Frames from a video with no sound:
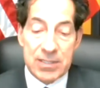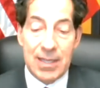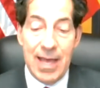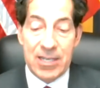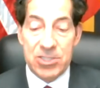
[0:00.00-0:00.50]

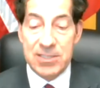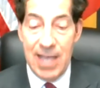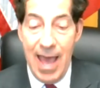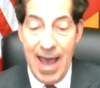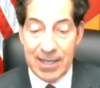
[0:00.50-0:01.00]
Elections
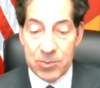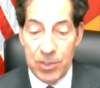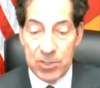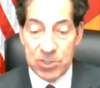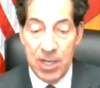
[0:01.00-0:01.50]
Act,
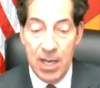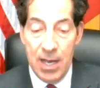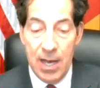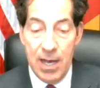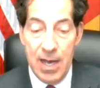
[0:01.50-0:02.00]
which
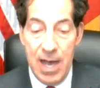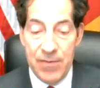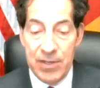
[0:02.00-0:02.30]
I've